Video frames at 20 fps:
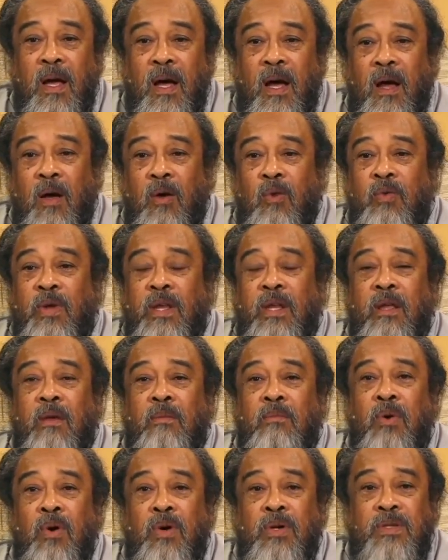are
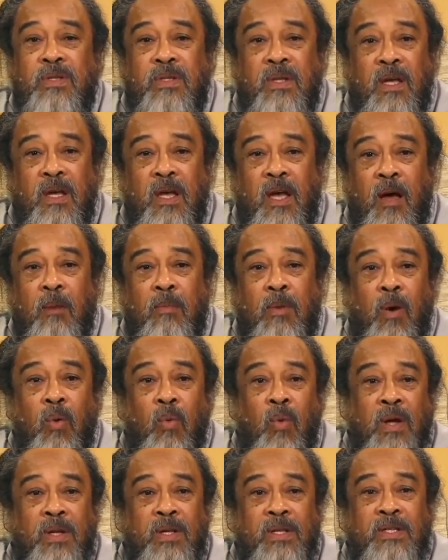reading books
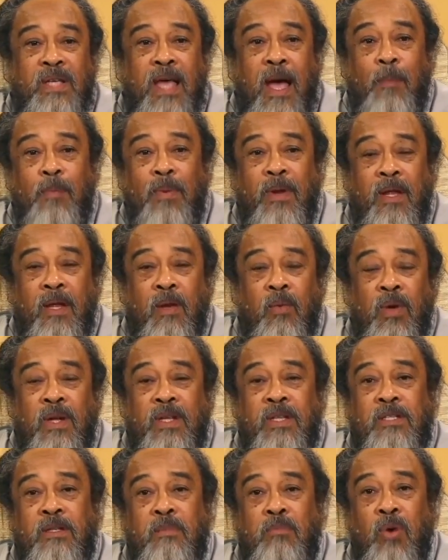about what is happening,
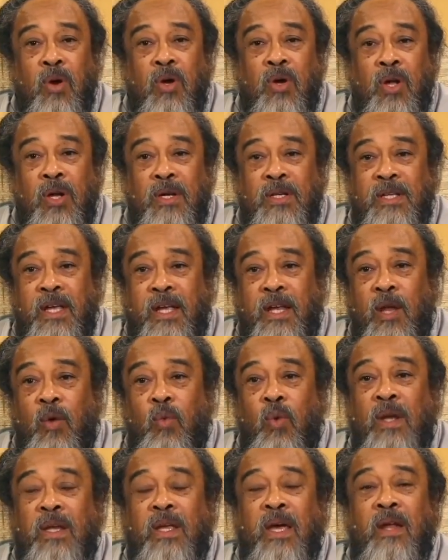what is the book
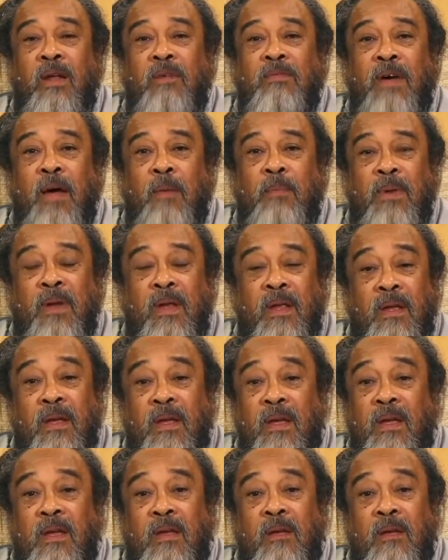containing, what kind of happening.